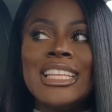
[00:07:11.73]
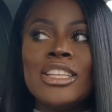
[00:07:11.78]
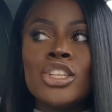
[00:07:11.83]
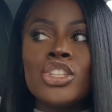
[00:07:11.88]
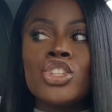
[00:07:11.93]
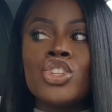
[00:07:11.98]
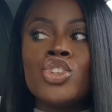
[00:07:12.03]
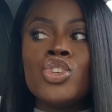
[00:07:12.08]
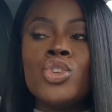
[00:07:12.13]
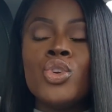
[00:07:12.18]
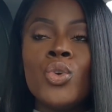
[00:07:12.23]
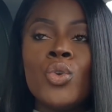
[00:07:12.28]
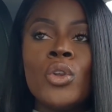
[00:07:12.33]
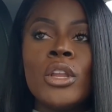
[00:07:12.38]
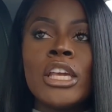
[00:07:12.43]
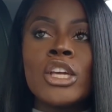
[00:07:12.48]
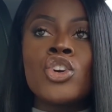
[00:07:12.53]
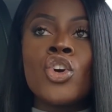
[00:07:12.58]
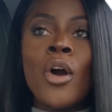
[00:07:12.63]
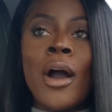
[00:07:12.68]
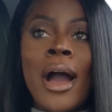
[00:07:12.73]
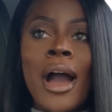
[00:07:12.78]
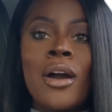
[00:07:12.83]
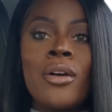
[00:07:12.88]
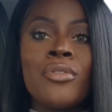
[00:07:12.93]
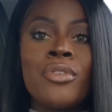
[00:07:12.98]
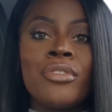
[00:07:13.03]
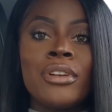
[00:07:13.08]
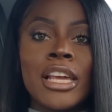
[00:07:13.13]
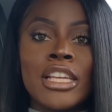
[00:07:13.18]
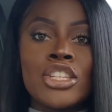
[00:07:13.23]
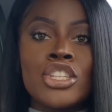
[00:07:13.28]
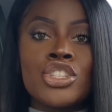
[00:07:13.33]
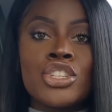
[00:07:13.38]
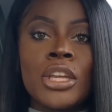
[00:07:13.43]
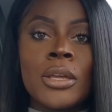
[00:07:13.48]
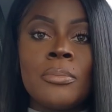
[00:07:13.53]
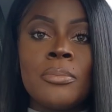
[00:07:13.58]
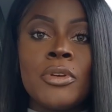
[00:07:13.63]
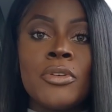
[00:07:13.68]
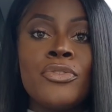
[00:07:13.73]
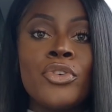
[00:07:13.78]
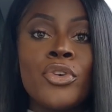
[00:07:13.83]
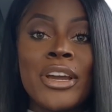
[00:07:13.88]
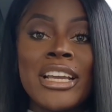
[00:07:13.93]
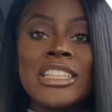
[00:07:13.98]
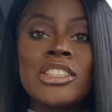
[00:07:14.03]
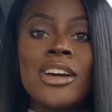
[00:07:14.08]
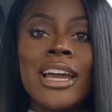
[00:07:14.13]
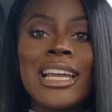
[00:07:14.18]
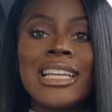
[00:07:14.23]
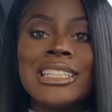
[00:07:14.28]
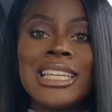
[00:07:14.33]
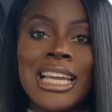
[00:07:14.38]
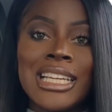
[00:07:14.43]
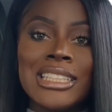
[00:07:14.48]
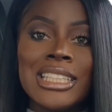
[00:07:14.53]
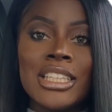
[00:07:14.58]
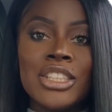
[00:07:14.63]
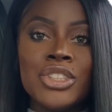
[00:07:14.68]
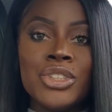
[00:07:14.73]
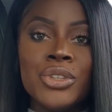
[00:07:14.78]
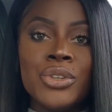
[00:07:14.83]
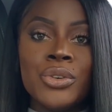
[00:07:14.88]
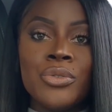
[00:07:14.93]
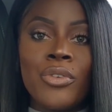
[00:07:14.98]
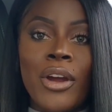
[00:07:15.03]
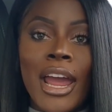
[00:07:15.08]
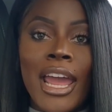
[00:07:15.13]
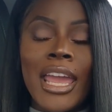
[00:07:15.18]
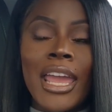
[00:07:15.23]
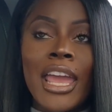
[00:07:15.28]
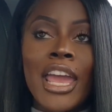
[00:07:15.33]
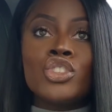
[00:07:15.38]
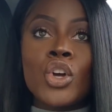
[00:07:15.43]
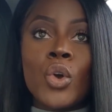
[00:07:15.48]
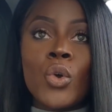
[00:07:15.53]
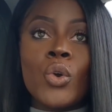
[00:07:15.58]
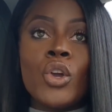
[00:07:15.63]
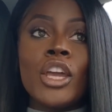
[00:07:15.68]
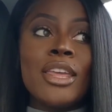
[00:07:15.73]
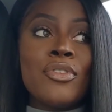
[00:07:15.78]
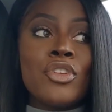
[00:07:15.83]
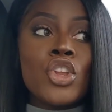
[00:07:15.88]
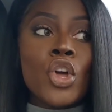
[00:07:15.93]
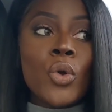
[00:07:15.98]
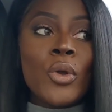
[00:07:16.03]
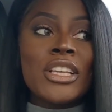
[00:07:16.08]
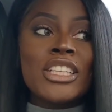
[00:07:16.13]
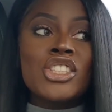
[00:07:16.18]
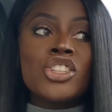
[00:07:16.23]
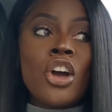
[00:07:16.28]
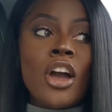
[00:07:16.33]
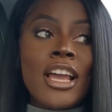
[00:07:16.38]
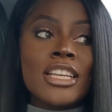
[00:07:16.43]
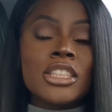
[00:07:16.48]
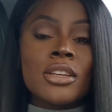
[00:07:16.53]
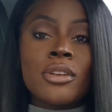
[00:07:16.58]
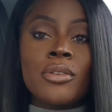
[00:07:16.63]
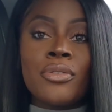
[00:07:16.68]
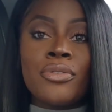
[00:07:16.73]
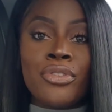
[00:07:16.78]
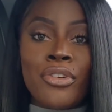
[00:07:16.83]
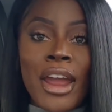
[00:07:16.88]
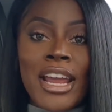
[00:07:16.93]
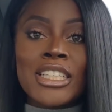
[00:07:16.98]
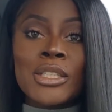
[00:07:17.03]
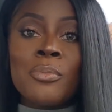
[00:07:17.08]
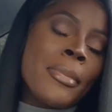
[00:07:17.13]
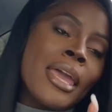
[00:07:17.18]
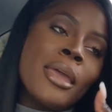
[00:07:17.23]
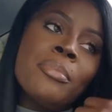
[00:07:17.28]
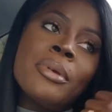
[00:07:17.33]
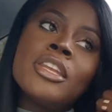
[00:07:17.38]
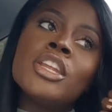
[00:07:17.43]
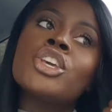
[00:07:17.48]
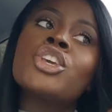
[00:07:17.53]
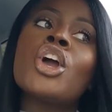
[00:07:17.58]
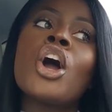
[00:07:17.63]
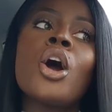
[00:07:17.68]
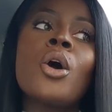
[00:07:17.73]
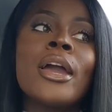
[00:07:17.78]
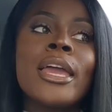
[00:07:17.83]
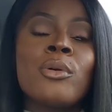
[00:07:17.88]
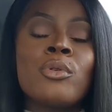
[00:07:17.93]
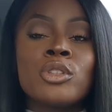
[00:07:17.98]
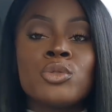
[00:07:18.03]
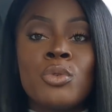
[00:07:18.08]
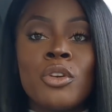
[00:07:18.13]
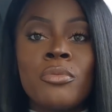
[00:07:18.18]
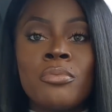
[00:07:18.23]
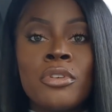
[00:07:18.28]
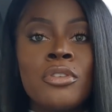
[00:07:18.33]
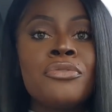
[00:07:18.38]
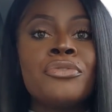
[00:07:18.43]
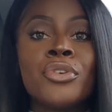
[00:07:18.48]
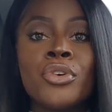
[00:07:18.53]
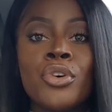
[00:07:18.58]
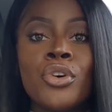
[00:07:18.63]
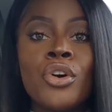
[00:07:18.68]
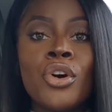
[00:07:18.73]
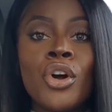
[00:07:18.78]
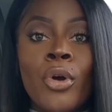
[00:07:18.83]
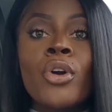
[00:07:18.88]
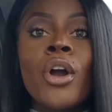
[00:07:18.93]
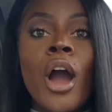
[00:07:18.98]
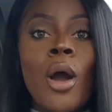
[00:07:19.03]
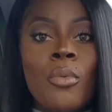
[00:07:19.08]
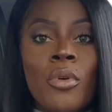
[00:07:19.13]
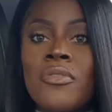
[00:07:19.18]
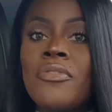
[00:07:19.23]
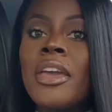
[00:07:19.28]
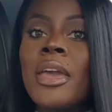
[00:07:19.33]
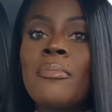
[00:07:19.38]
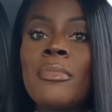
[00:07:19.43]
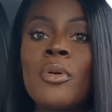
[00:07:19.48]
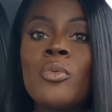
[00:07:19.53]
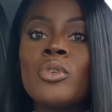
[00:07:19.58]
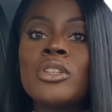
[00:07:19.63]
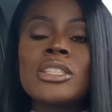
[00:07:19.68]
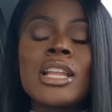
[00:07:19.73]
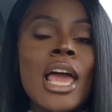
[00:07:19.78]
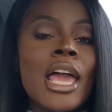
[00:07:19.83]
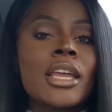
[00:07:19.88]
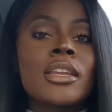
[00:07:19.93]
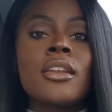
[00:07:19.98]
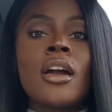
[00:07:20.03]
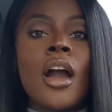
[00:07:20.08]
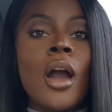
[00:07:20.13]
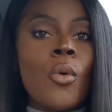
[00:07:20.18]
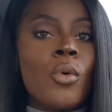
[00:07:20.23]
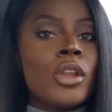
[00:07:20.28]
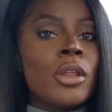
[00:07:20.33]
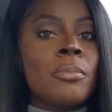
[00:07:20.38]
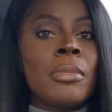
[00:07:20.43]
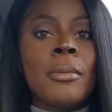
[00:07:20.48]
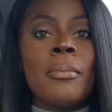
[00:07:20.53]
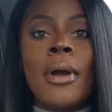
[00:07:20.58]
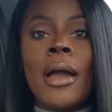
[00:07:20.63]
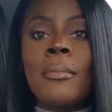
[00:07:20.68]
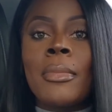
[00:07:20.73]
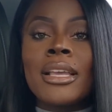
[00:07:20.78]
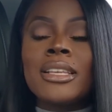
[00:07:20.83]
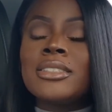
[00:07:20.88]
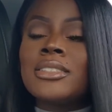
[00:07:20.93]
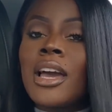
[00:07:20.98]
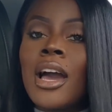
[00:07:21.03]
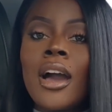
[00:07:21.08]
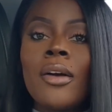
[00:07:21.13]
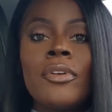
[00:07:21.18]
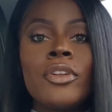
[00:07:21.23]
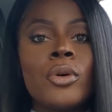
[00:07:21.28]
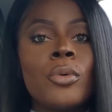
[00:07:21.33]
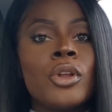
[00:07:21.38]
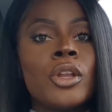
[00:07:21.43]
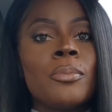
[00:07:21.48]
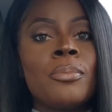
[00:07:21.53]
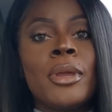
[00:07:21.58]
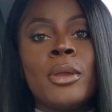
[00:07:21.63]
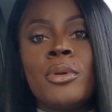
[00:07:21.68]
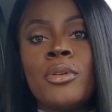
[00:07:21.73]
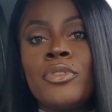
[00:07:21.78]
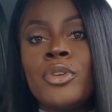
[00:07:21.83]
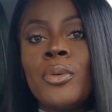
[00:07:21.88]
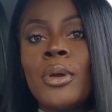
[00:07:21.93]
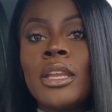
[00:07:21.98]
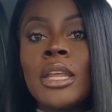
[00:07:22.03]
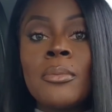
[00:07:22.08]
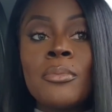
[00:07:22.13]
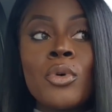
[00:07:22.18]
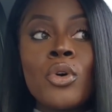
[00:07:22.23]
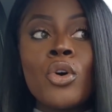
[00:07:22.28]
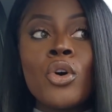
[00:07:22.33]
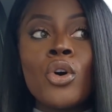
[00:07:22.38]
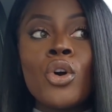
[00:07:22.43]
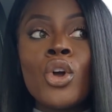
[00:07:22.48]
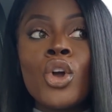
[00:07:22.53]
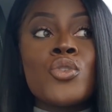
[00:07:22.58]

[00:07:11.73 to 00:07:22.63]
he just newly got out of a relationship before he started dating you, right? So even though he's starting something fresh, maybe the girl he was with before broke up with him and was like, no, I want to be by myself. I don't want to be with you anymore.